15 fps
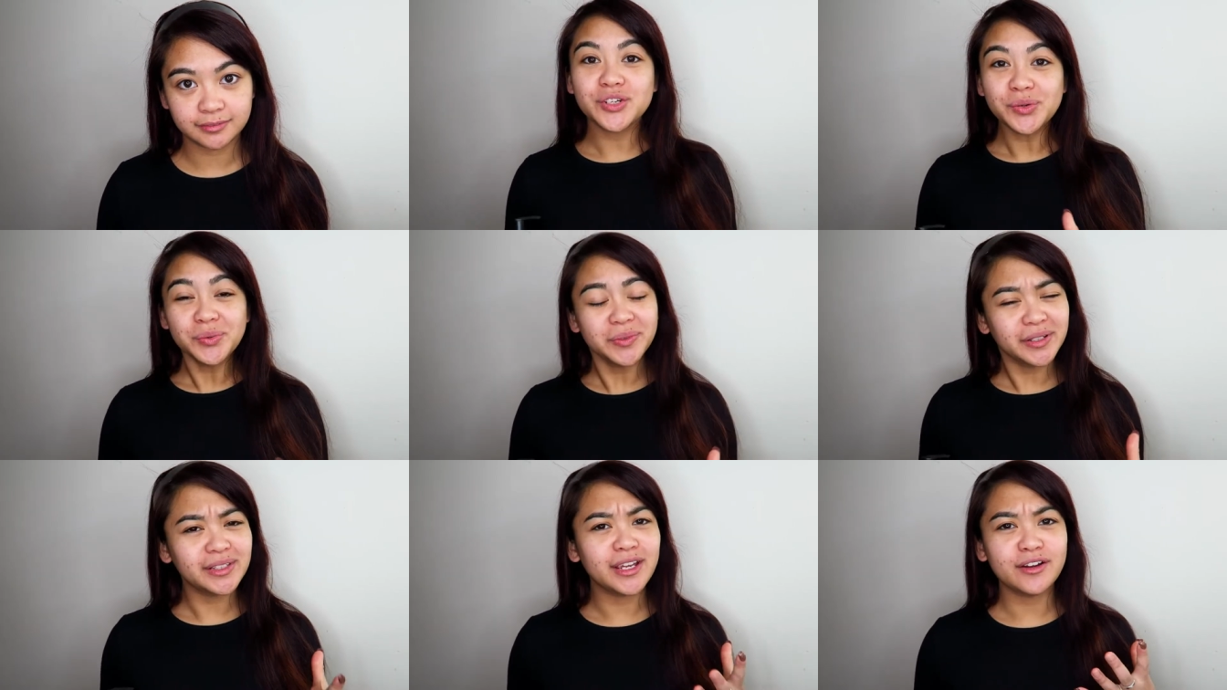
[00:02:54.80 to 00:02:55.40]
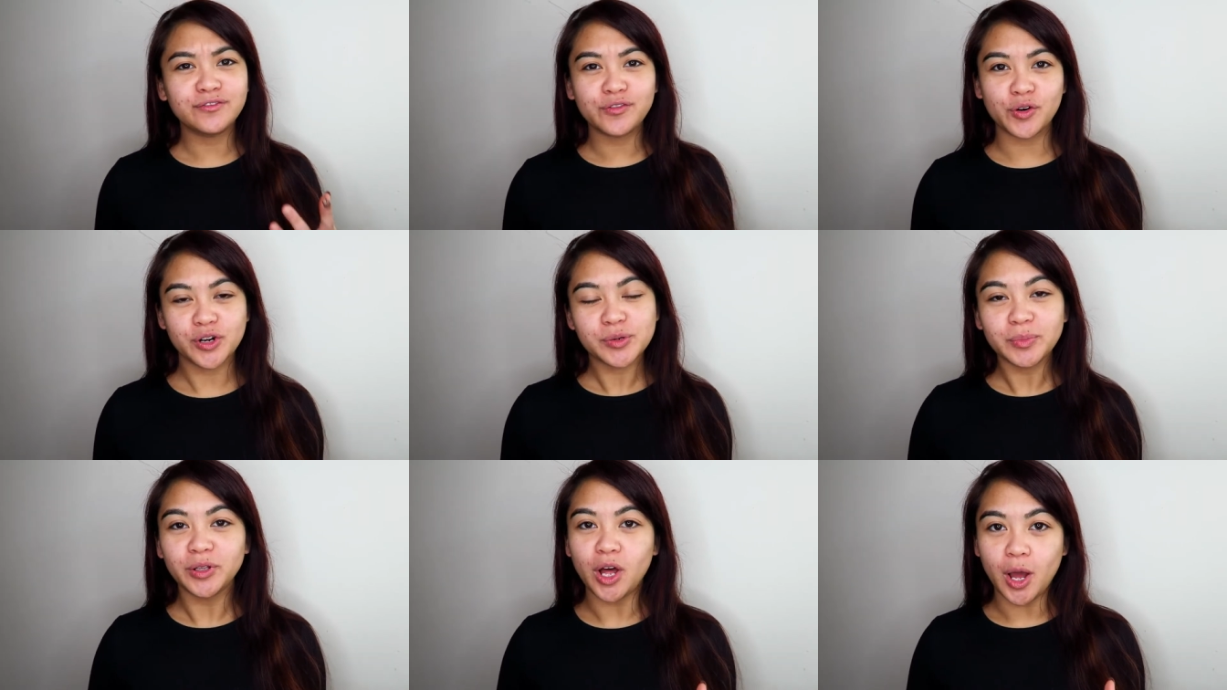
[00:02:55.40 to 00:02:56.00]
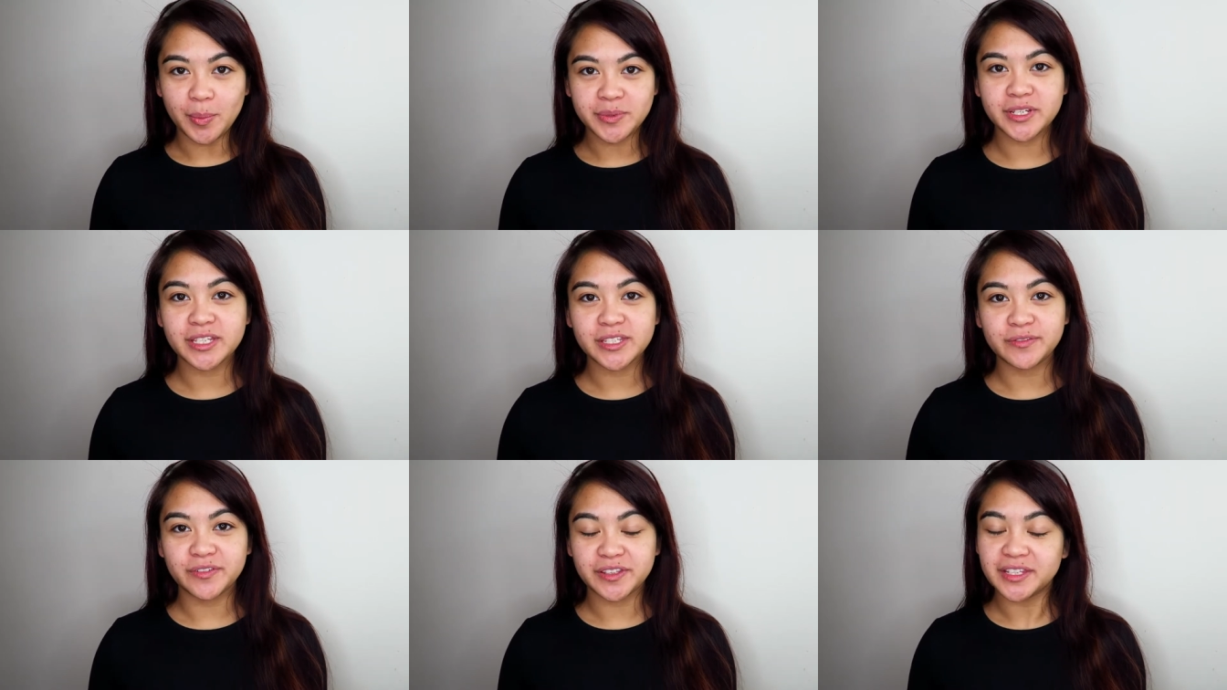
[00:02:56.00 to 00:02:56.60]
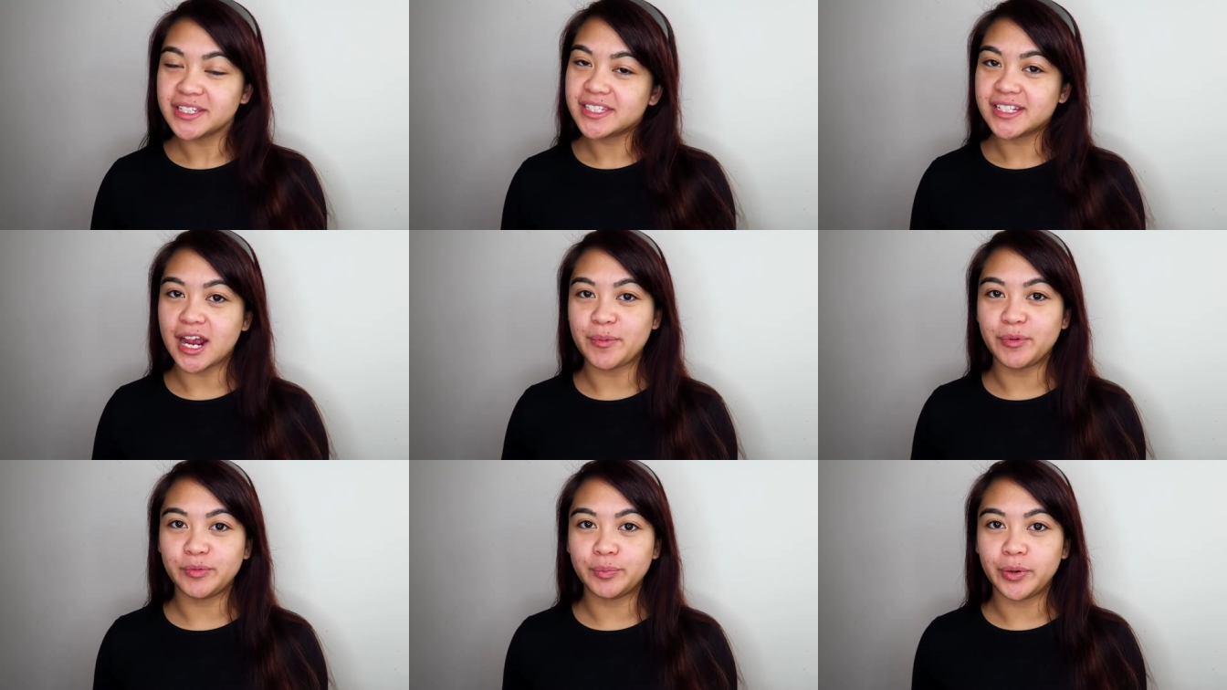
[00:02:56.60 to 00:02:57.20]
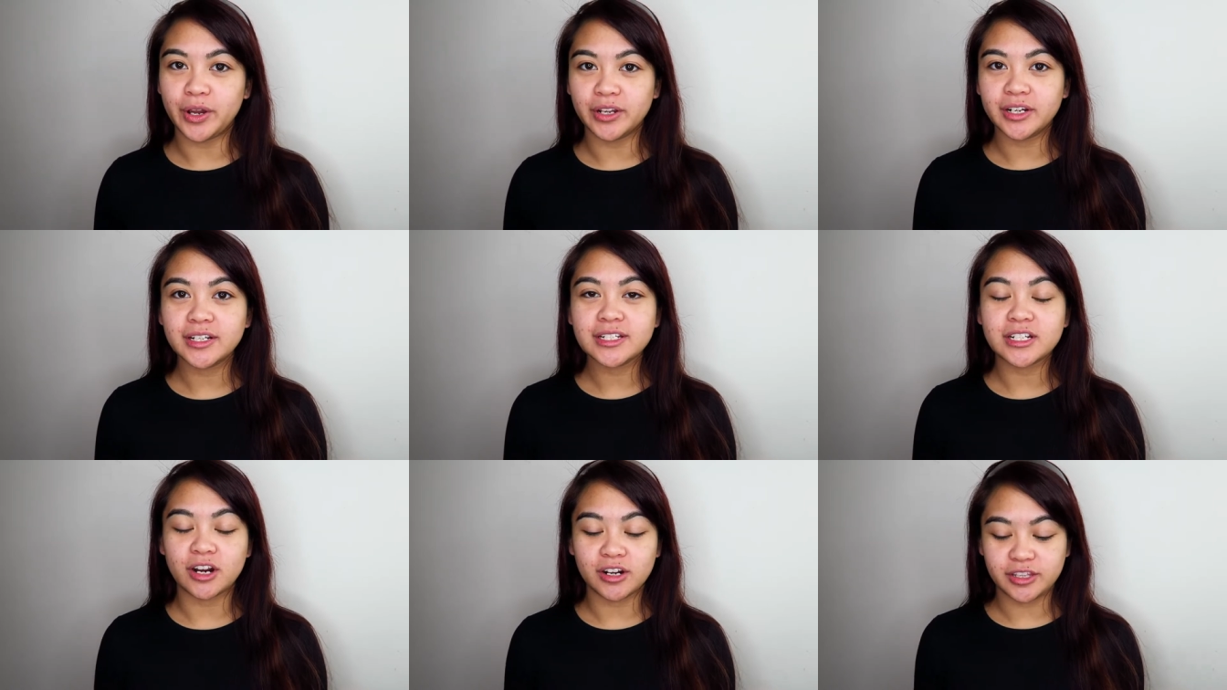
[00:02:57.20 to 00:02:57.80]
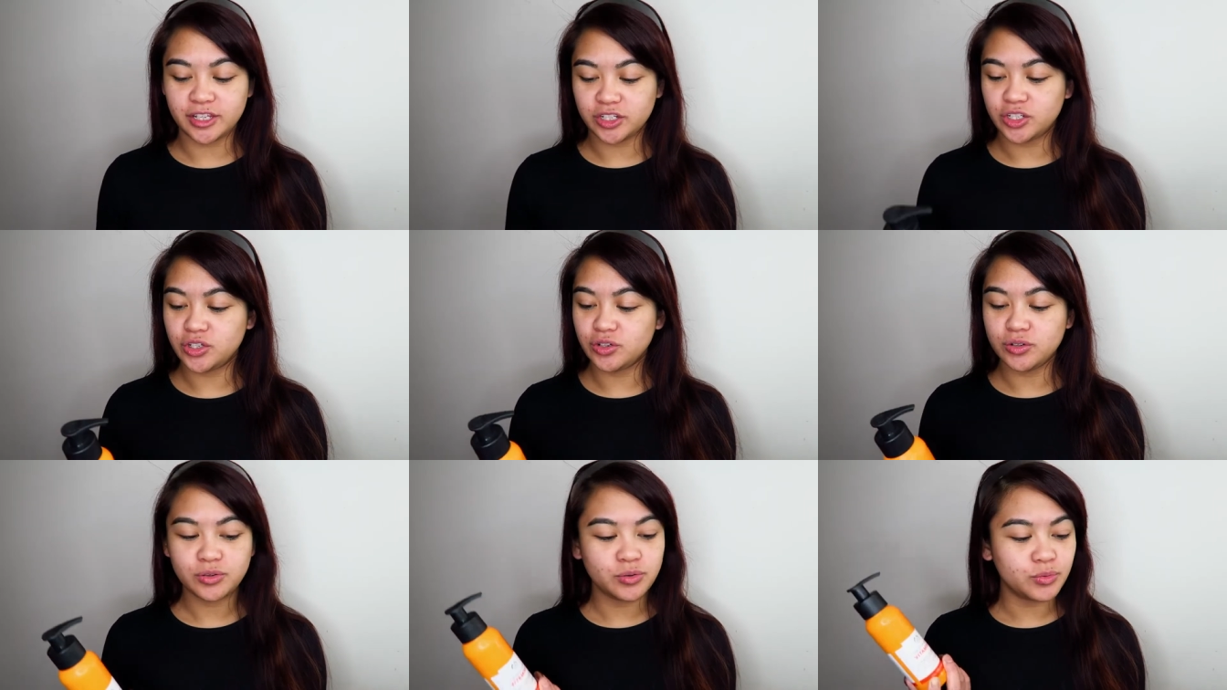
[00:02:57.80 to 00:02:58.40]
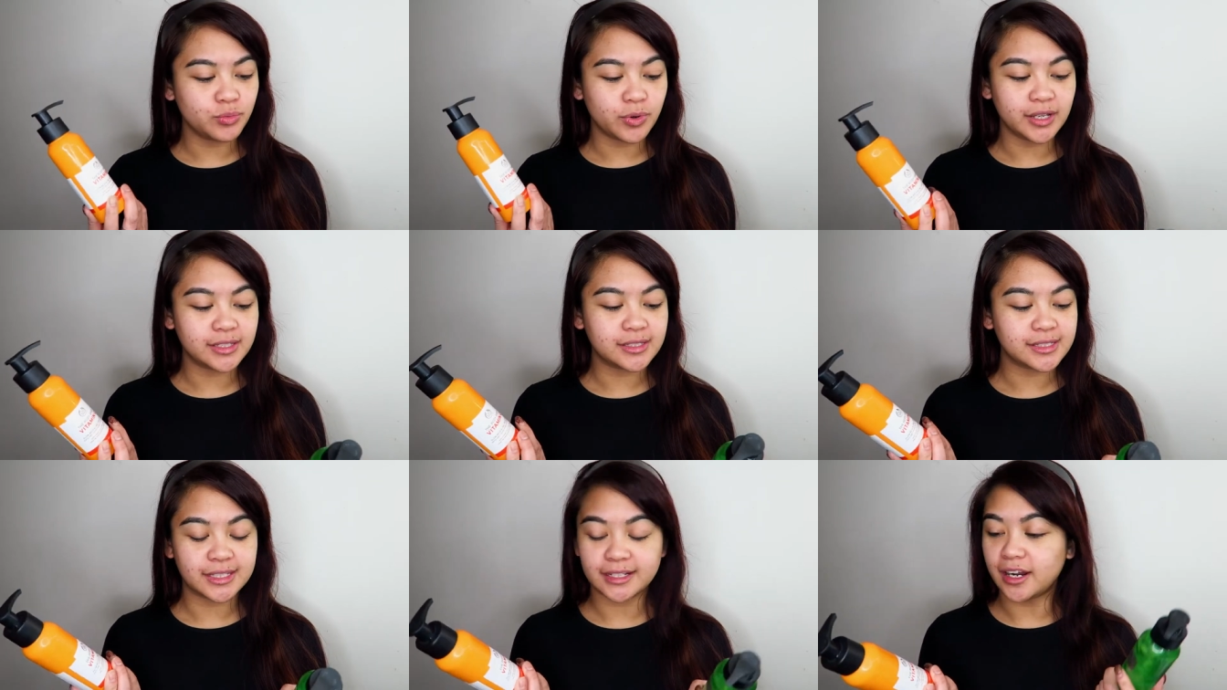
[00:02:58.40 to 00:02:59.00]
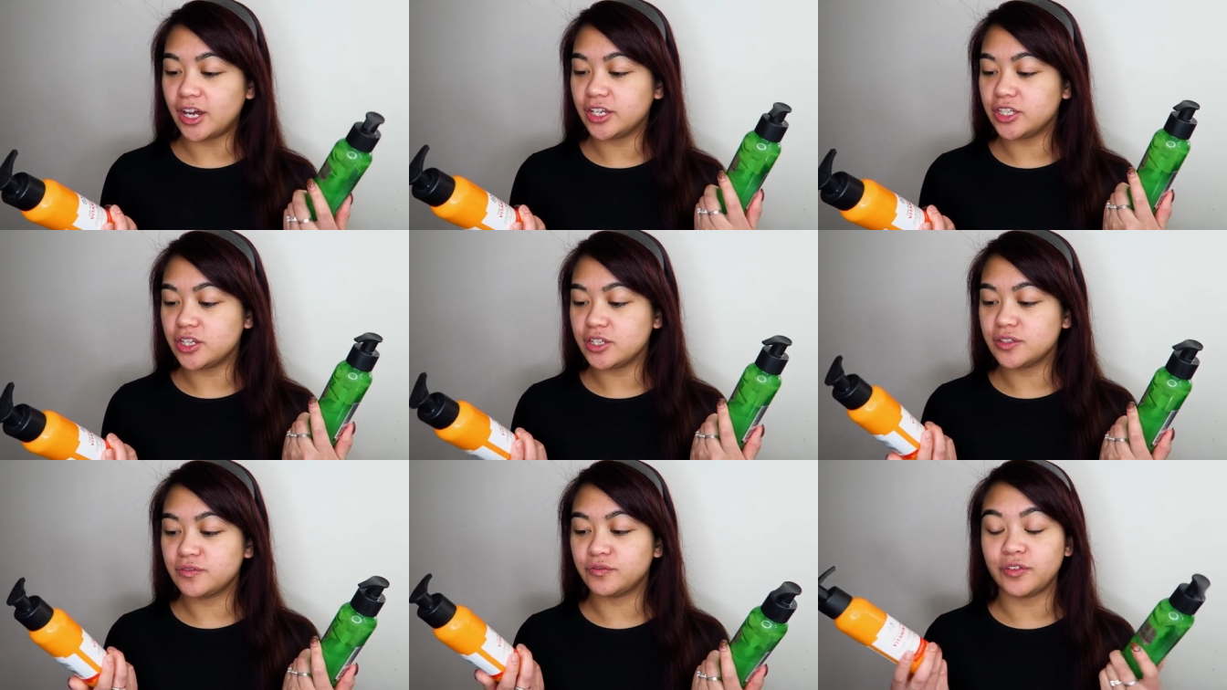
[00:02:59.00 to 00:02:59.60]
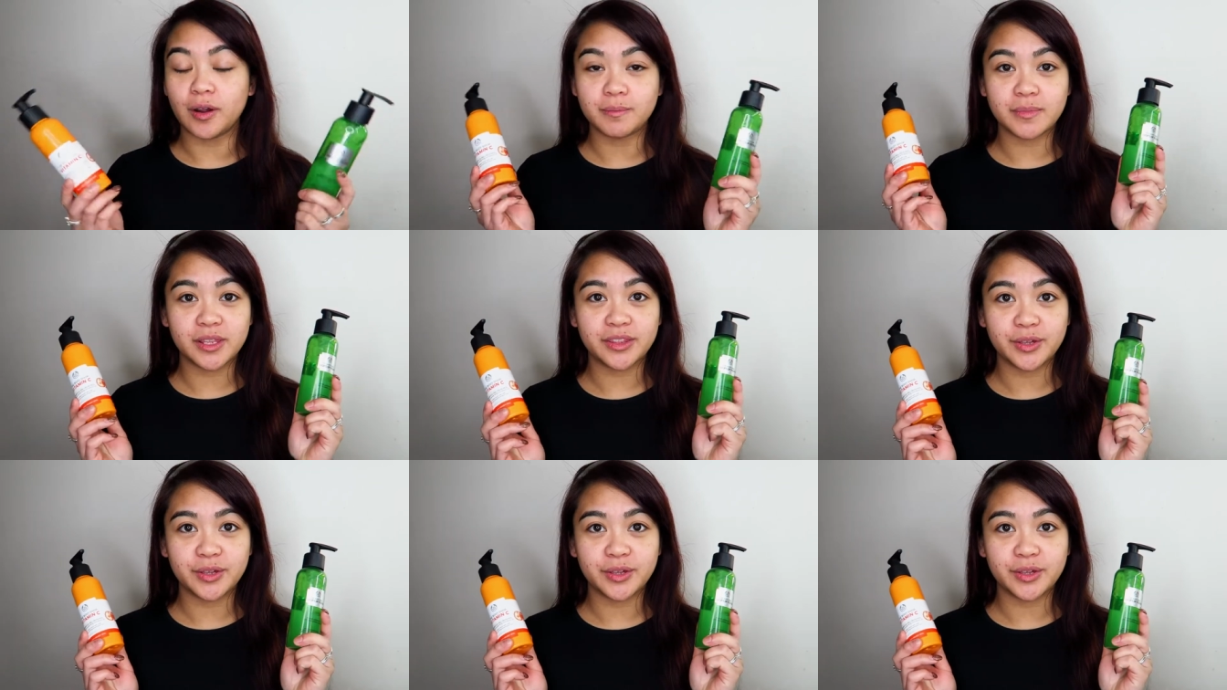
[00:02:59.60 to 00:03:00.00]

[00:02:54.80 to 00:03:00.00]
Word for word: Two really affordable options for this type of product are the two ones that I use from